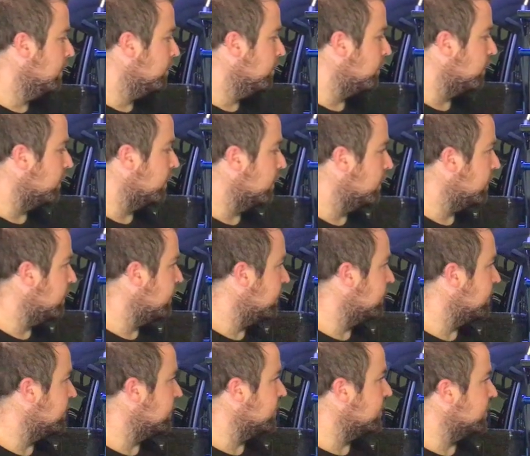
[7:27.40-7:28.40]
But
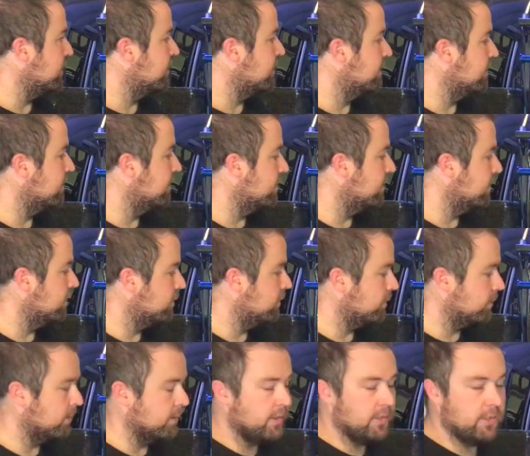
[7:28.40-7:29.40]
this is just the
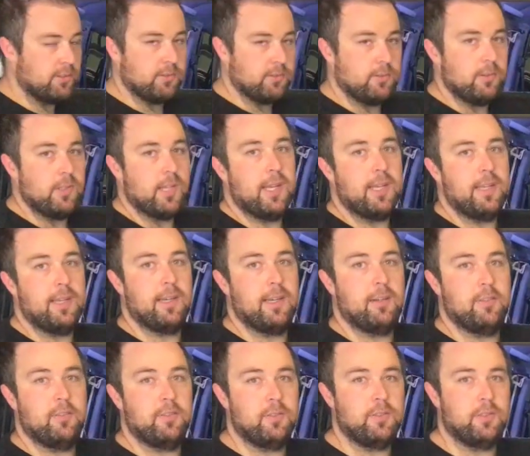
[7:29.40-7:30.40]
traditional
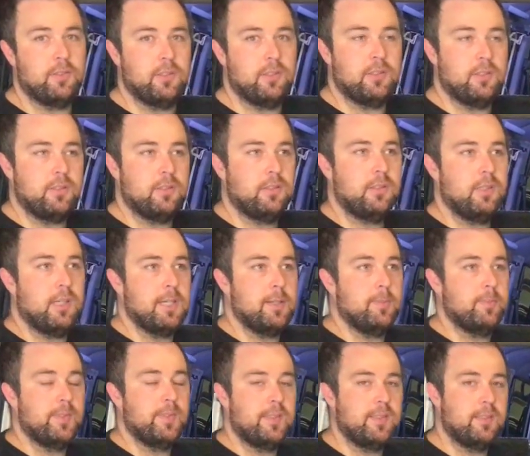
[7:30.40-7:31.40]
layout for
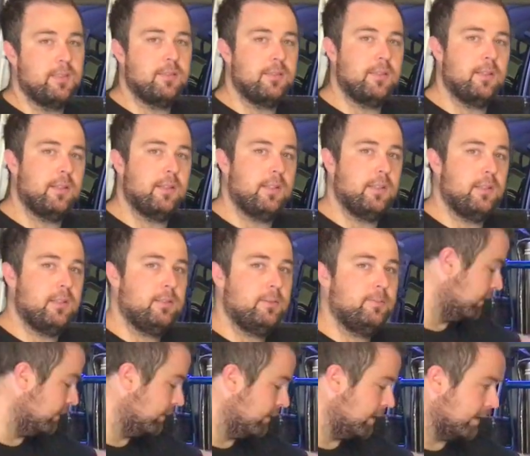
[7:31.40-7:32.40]
a 60 litre.
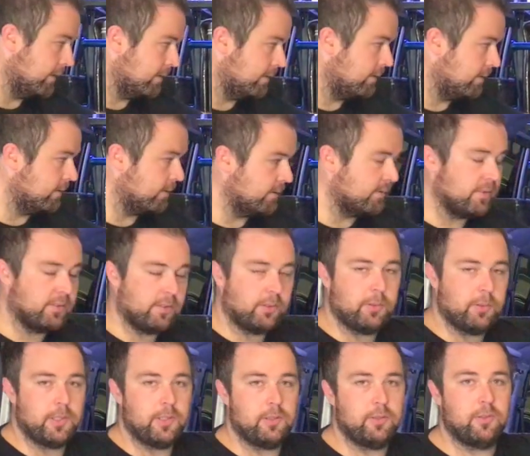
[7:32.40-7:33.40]
That's just a
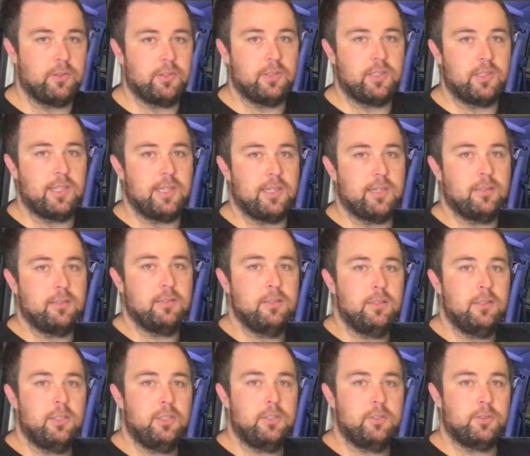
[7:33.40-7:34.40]
quick look at our
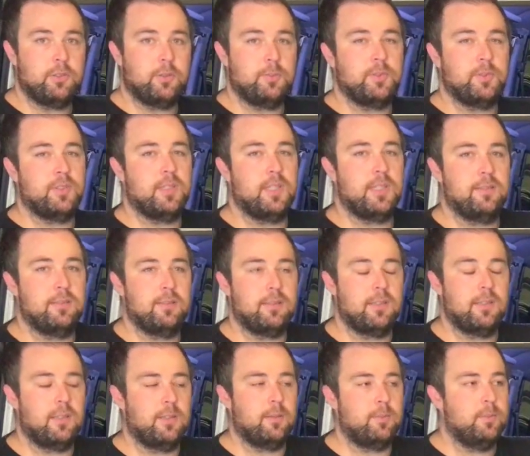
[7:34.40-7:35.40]
drop slide
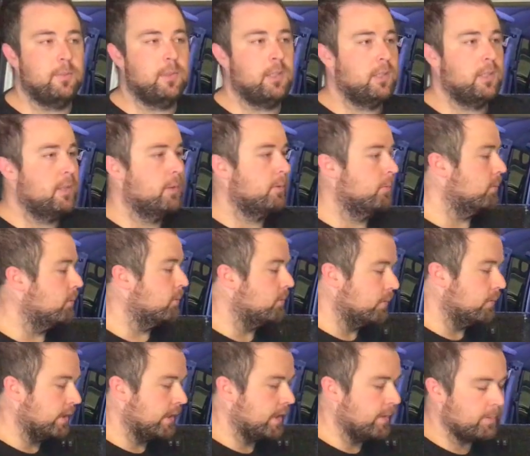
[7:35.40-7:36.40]
setup. We'll
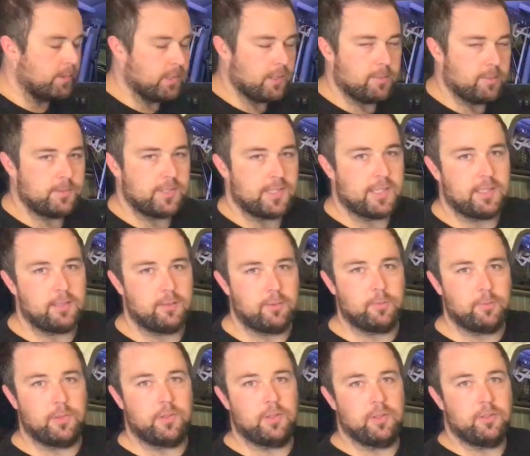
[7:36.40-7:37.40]
keep you updated
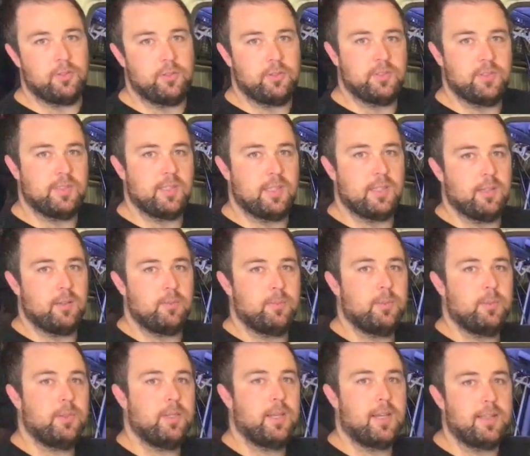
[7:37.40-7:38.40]
with the new setup
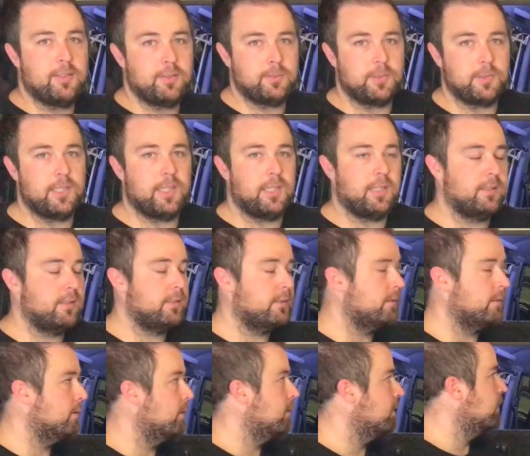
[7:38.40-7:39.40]
as we get it,
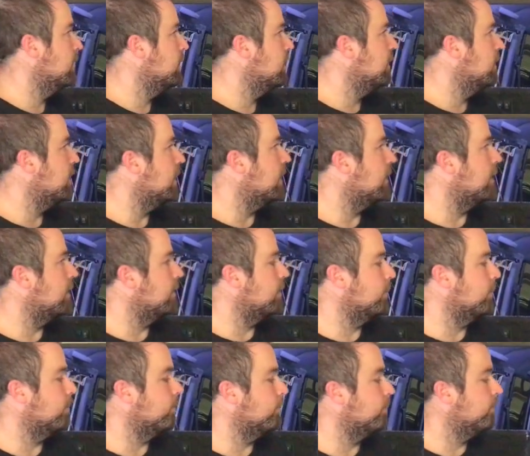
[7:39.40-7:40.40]

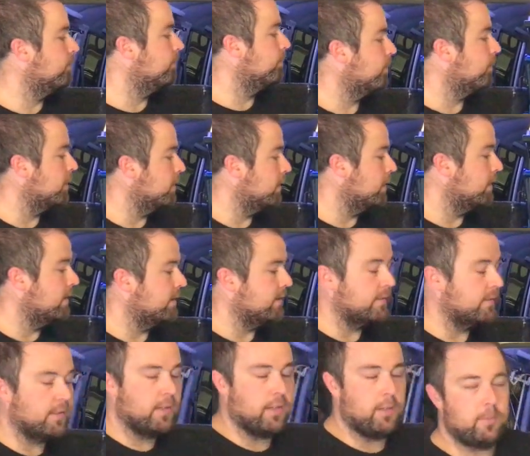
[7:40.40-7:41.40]
but it's
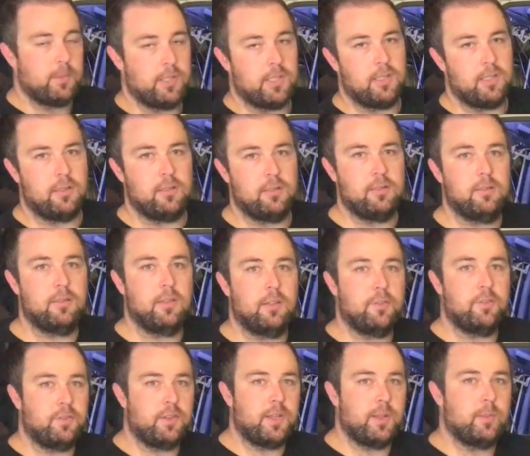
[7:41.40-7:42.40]
going to be a
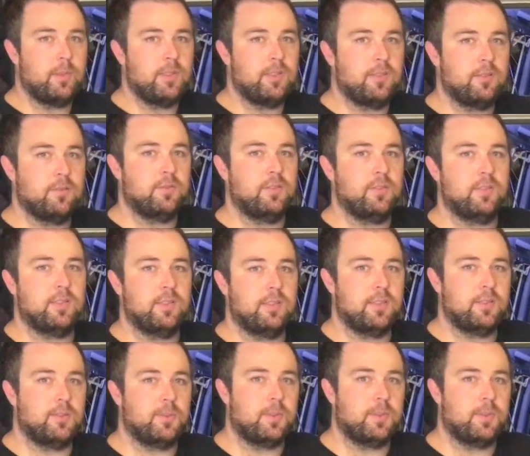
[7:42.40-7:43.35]
fair bit different to this